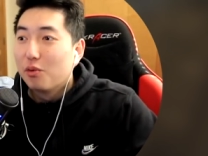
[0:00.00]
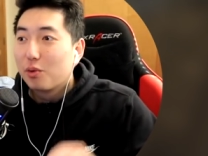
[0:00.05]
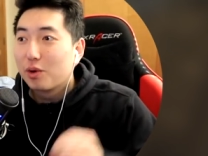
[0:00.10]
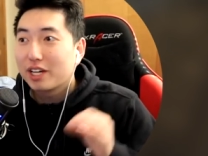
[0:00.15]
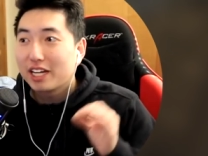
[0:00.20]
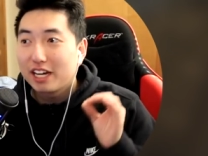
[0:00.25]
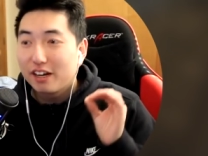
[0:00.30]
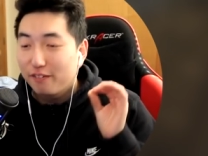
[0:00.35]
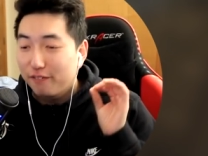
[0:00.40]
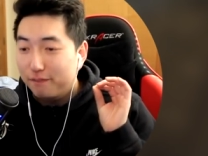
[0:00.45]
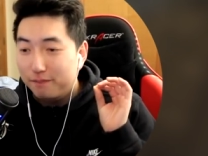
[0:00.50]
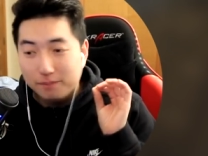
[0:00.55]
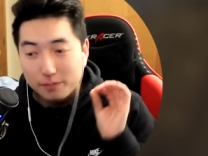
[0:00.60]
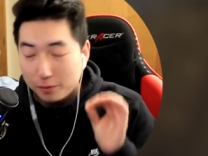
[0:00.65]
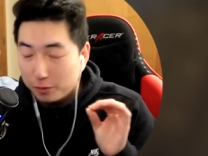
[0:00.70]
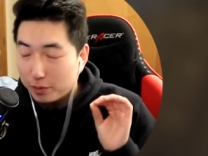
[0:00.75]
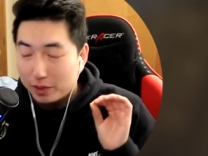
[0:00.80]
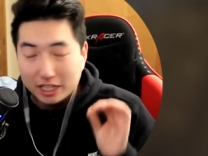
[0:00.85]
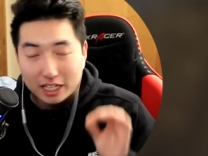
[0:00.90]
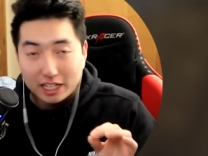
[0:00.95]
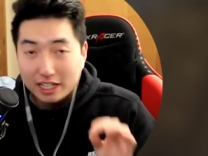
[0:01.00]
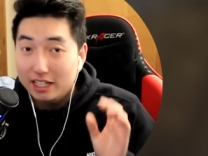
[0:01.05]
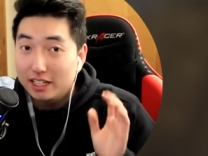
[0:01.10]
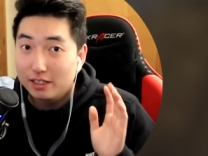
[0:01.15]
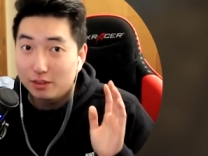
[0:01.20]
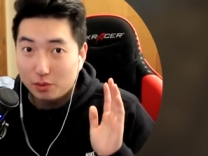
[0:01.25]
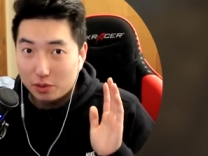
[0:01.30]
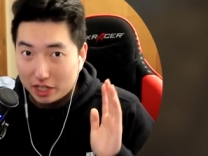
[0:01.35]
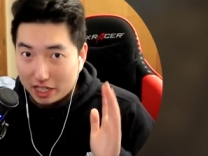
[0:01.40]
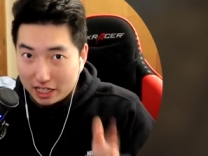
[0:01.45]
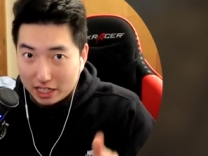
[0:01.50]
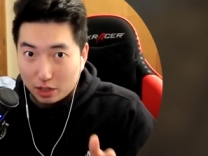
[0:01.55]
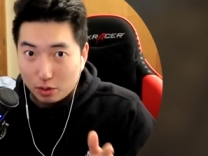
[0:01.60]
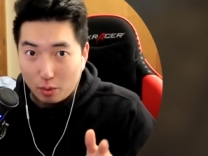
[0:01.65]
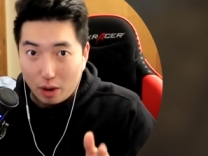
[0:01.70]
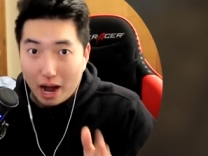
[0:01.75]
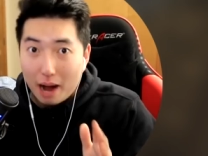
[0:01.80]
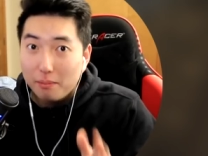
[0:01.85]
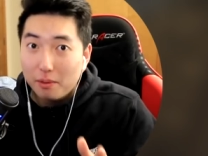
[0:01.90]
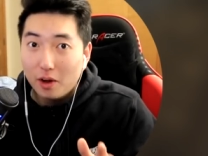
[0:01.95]
We're gonna we're gonna we're gonna
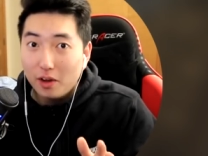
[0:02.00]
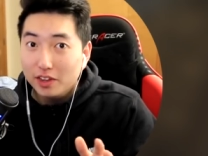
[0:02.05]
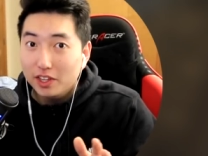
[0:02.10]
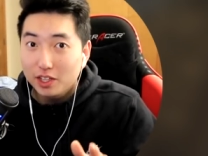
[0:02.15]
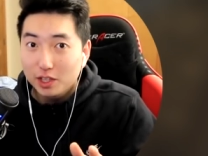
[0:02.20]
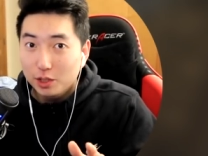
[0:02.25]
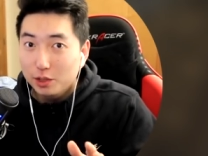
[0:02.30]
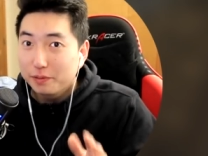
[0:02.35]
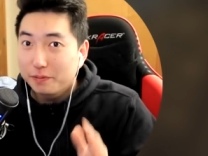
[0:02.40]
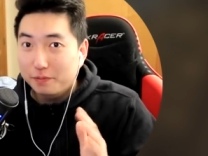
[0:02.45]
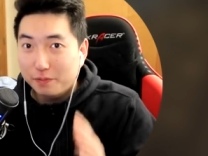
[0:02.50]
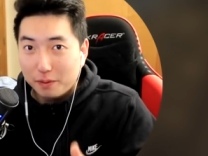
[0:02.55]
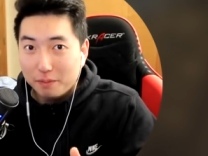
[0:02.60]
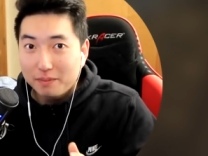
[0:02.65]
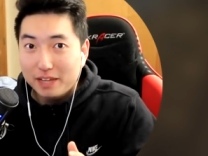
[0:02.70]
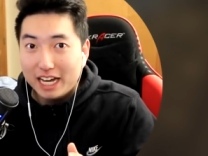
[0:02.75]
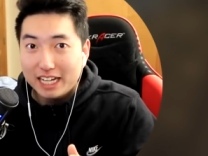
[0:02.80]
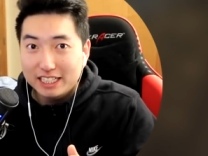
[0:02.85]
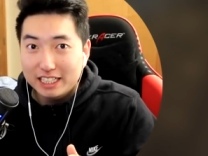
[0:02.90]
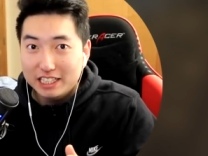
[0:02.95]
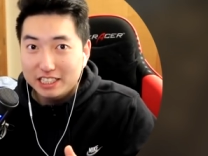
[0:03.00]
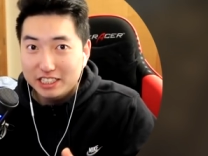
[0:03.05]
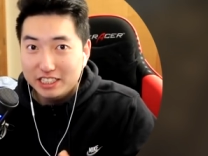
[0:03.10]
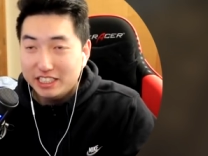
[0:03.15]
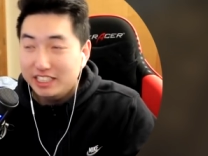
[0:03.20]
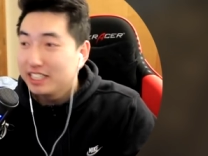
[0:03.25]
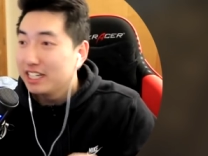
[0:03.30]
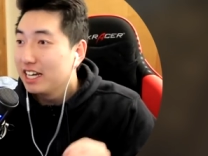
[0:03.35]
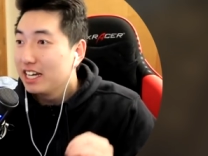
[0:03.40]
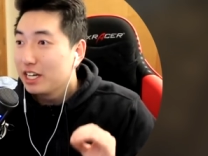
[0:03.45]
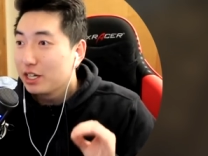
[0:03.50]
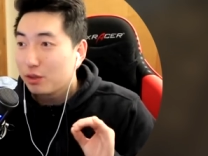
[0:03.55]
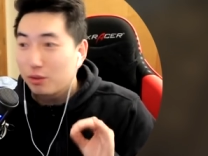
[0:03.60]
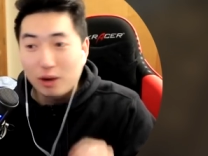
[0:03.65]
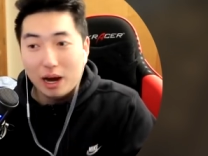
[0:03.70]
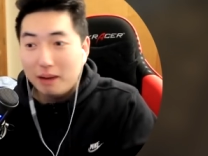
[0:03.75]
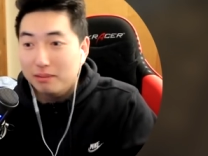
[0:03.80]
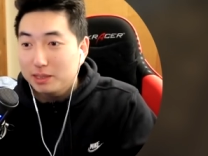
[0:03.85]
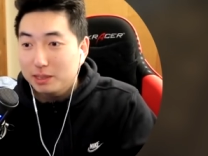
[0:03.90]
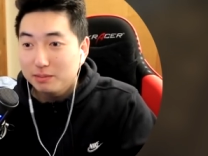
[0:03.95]
grab all the loot from that dungeon,
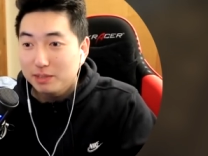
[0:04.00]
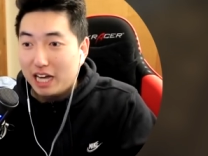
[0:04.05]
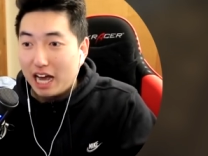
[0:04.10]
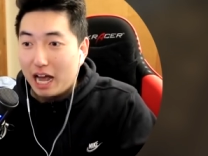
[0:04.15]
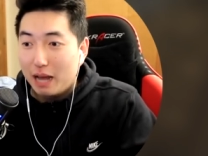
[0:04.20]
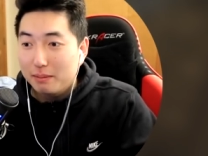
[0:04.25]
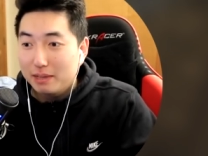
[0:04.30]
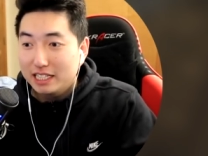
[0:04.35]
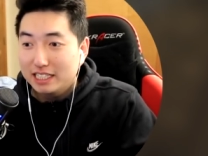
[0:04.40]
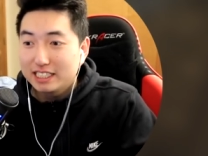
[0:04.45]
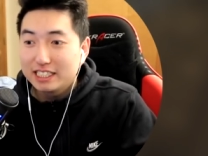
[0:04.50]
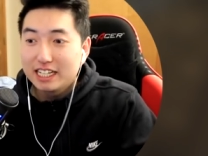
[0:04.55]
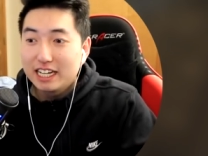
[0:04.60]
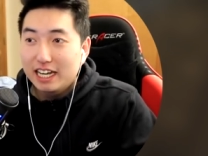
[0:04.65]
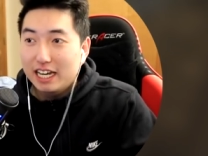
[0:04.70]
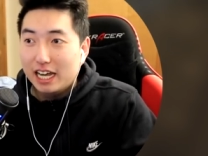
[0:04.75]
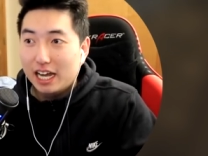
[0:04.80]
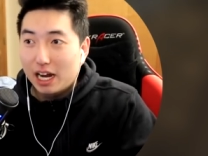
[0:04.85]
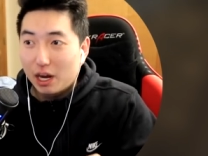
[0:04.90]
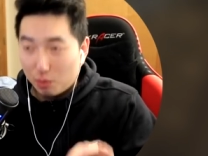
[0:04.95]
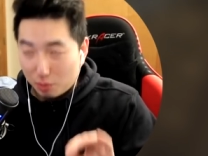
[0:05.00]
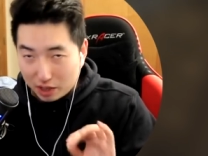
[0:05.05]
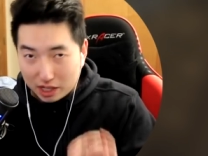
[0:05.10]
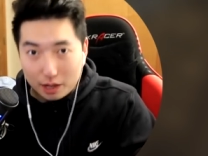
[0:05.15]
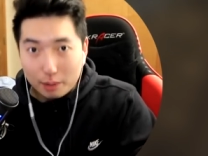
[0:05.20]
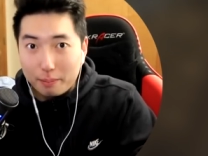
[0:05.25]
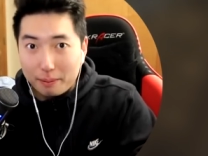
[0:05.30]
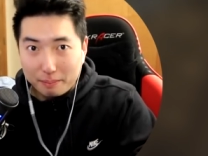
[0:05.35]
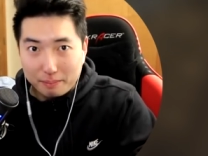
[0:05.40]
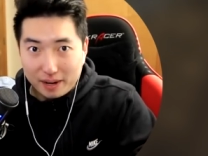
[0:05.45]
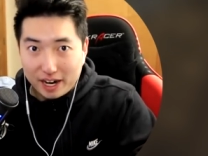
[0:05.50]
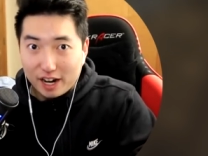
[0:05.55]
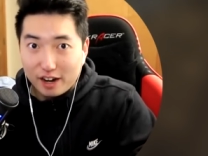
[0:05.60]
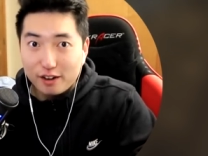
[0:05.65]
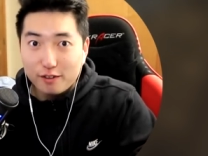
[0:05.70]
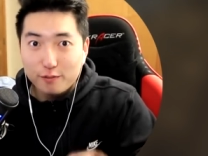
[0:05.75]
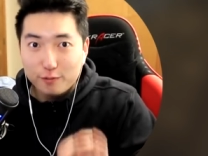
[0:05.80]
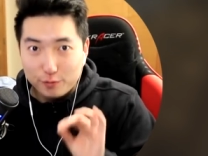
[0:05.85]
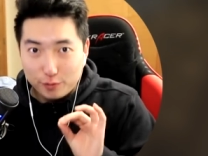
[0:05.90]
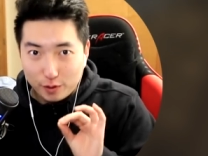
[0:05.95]
grab some diamonds, and we're gonna
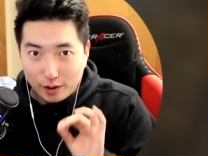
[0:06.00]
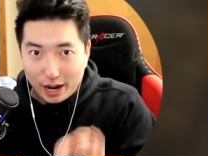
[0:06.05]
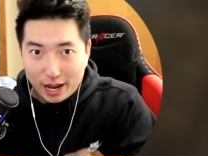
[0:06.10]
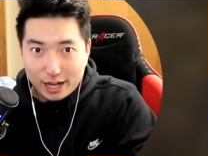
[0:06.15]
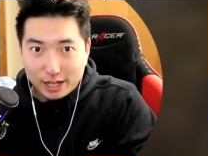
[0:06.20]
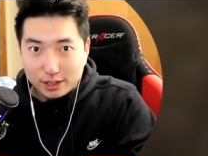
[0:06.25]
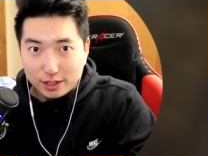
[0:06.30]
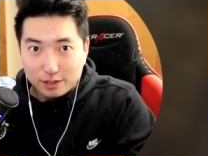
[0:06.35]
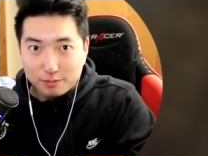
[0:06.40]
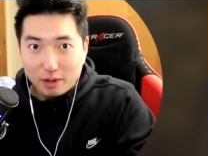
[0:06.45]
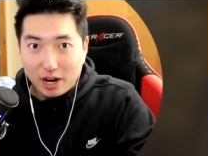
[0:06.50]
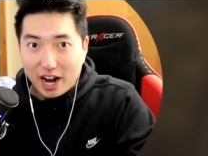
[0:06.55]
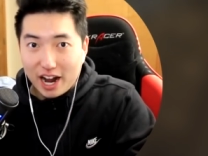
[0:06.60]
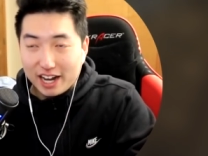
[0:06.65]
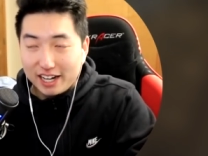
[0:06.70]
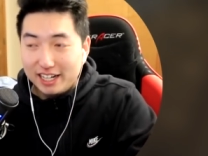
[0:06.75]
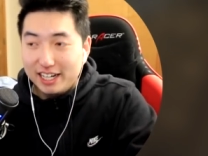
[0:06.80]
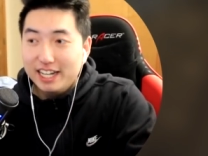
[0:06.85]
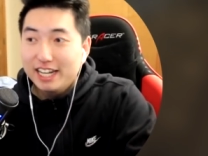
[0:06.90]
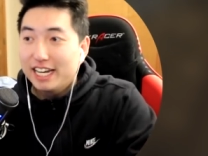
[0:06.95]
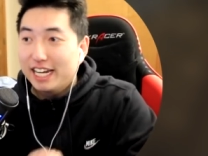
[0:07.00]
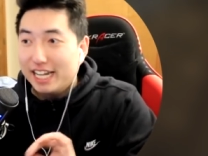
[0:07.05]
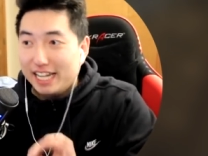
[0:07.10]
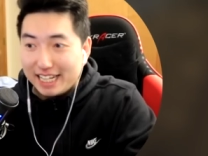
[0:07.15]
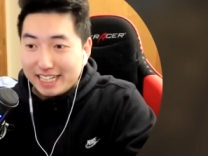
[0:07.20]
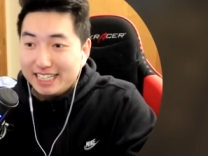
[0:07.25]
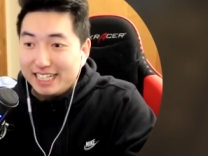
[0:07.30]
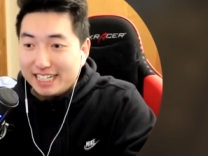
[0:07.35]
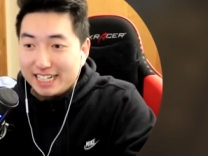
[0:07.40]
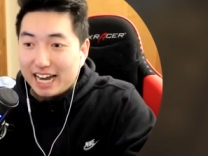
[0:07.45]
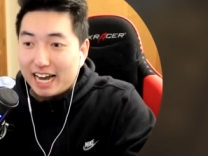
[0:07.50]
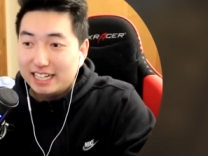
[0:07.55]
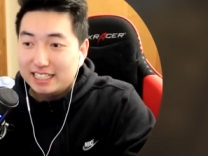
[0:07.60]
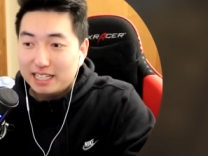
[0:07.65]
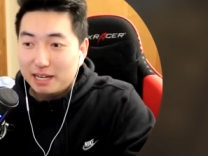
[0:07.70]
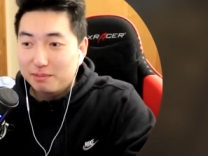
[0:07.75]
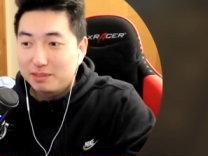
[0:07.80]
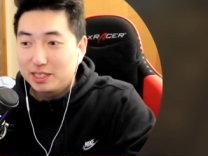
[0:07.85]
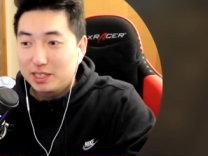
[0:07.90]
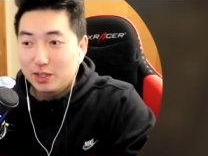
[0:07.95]
prepare for Enderbrine in the
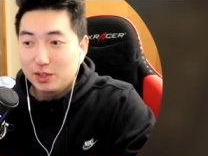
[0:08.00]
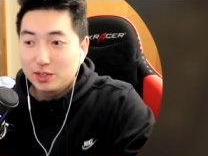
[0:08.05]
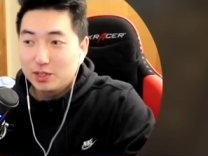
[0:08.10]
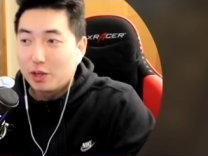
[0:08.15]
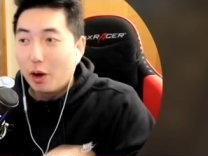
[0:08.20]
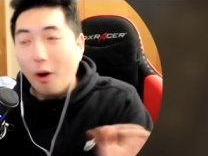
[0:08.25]
next episode.